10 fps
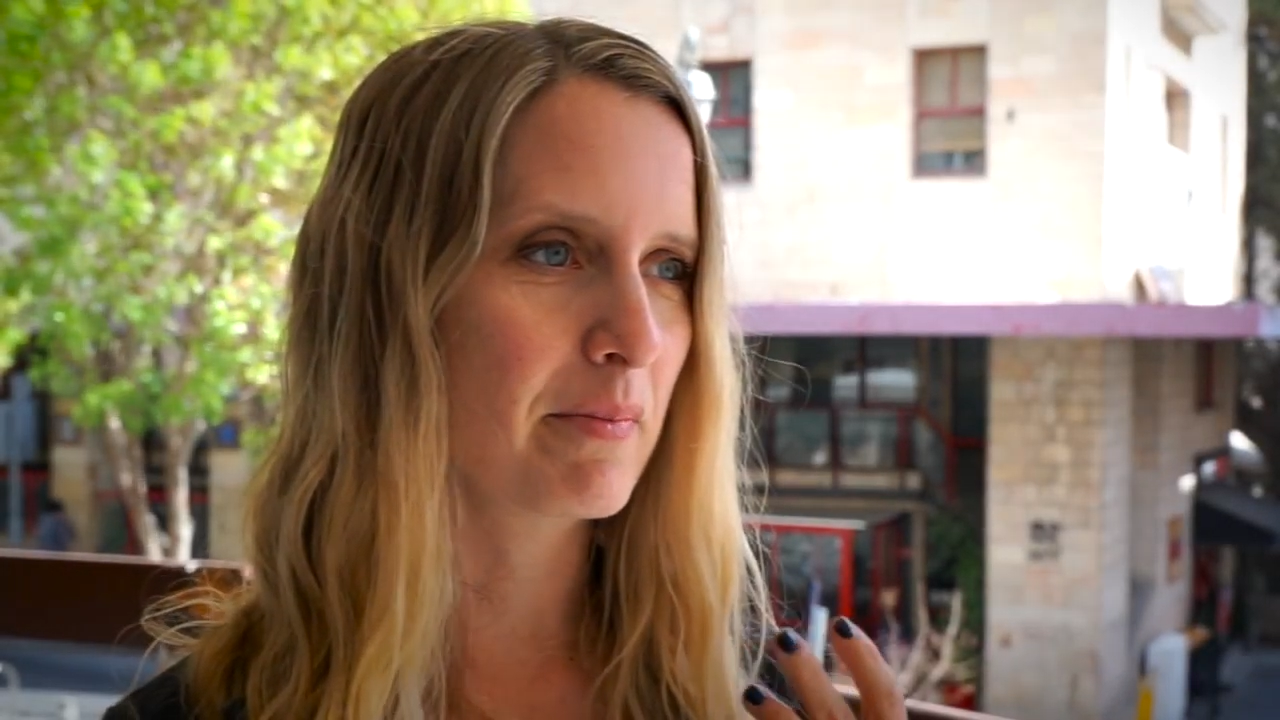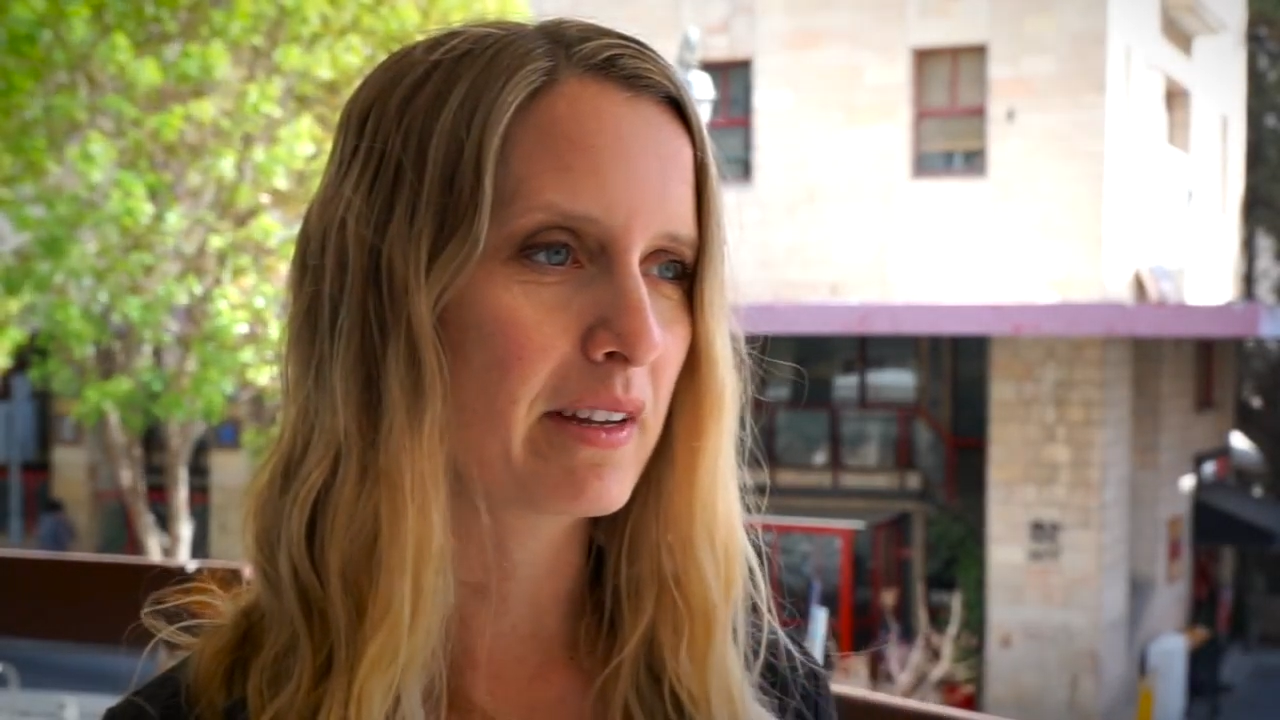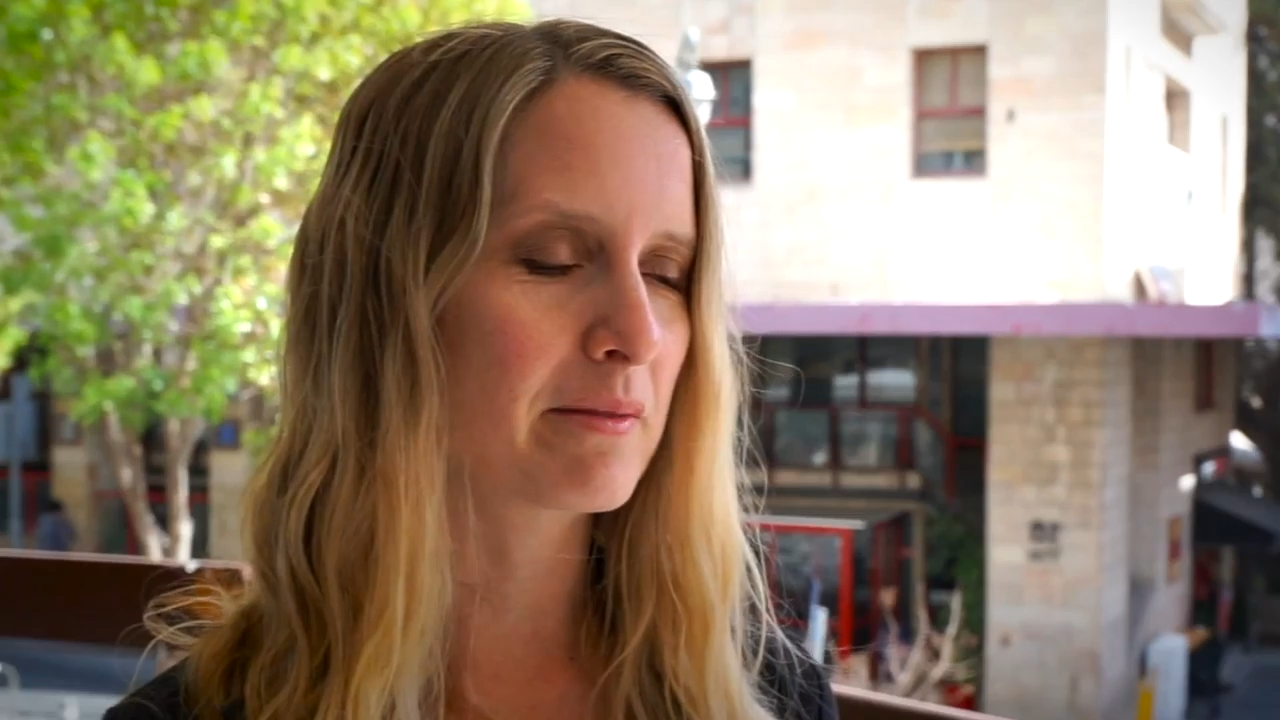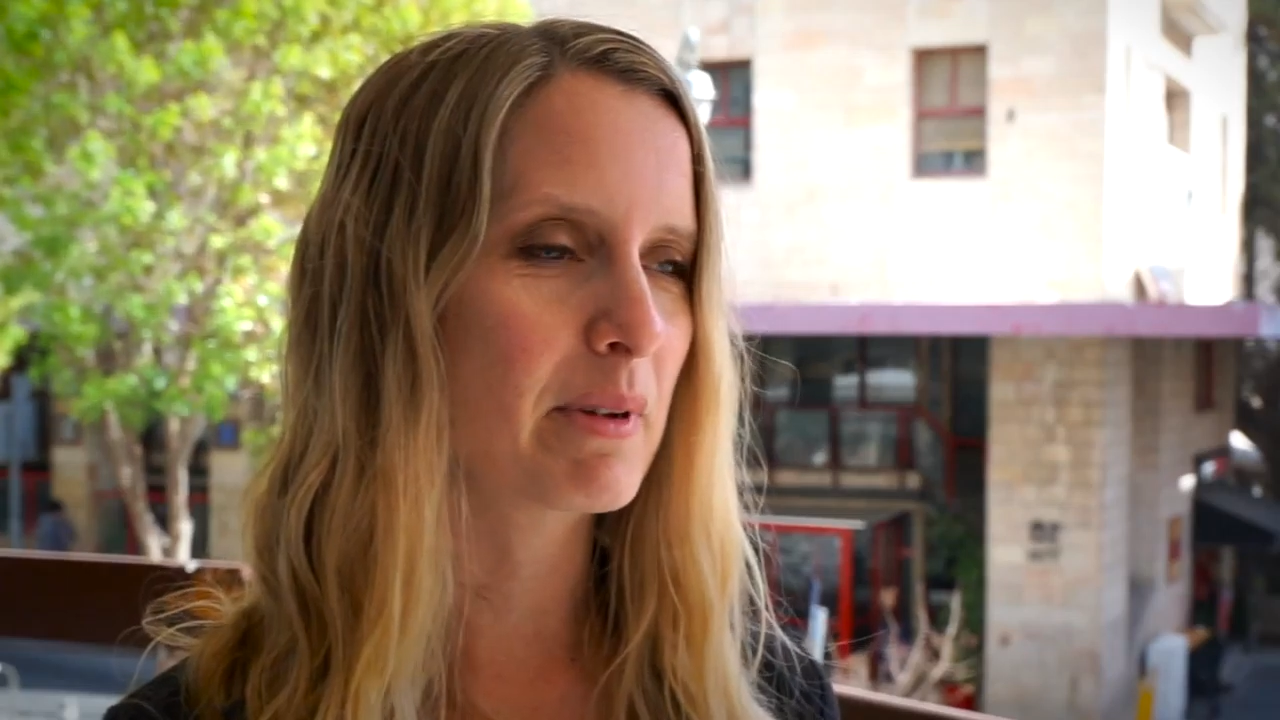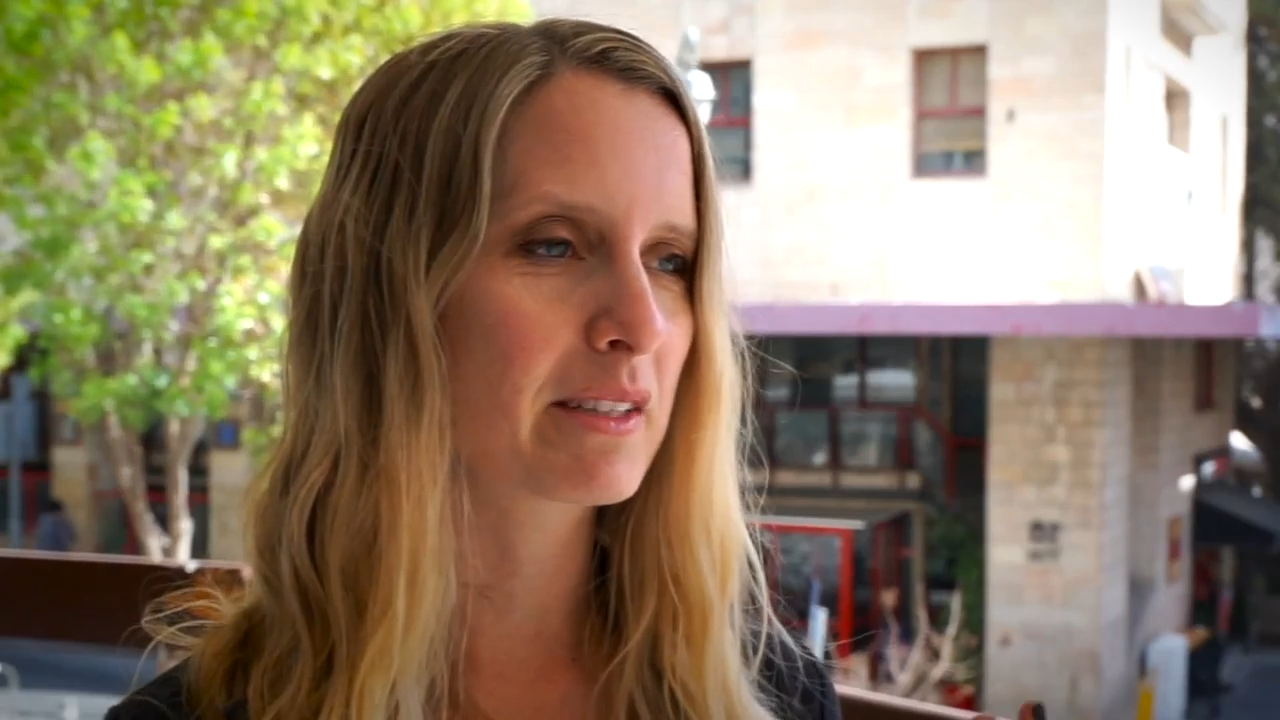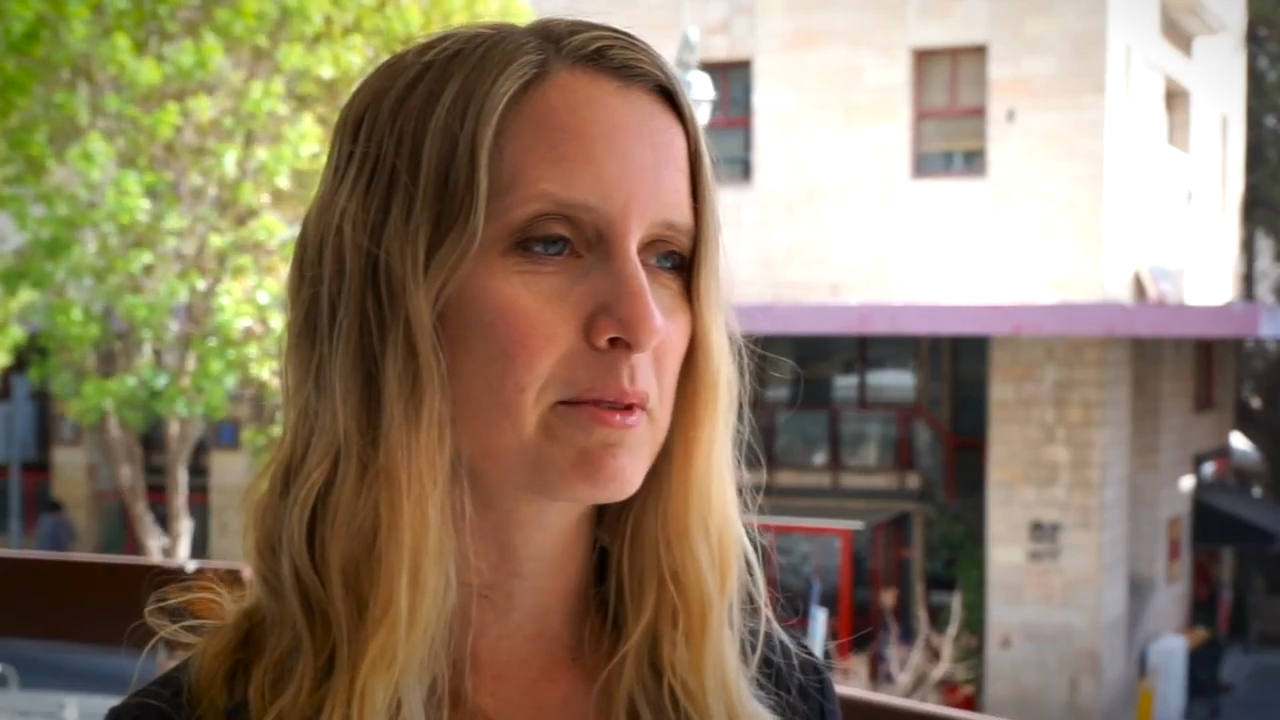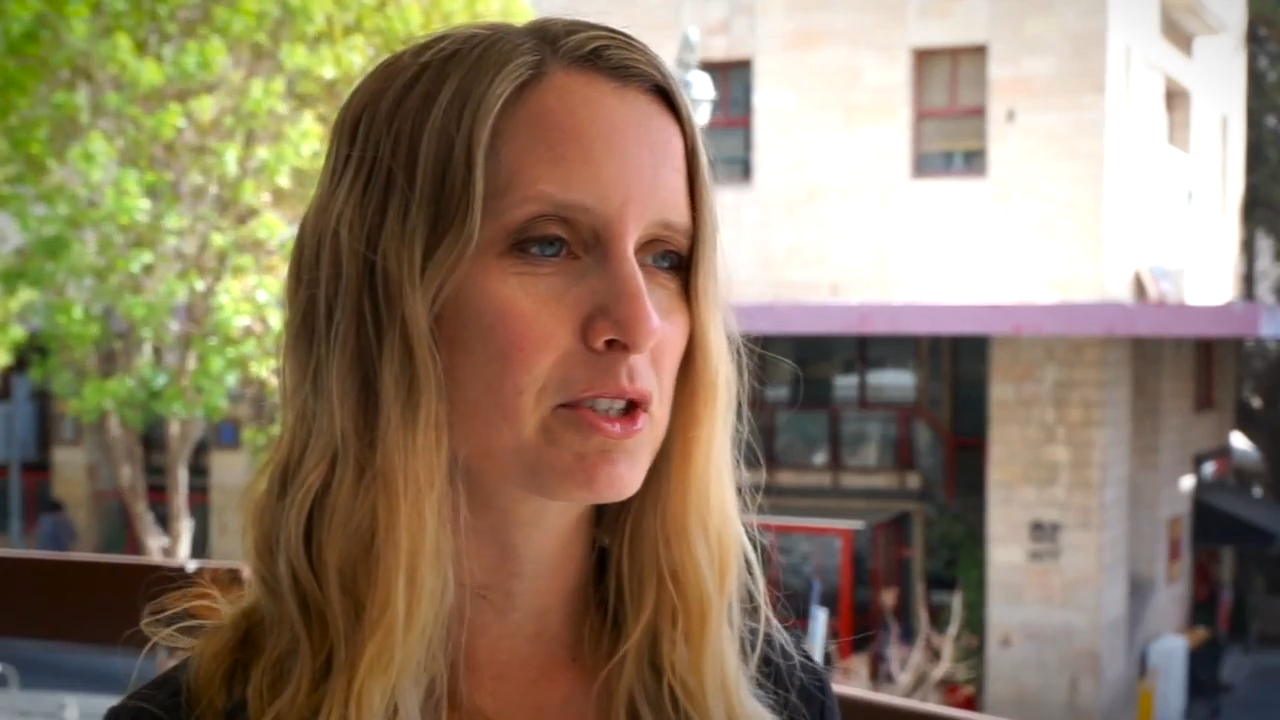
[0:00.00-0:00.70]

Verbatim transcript: It makes me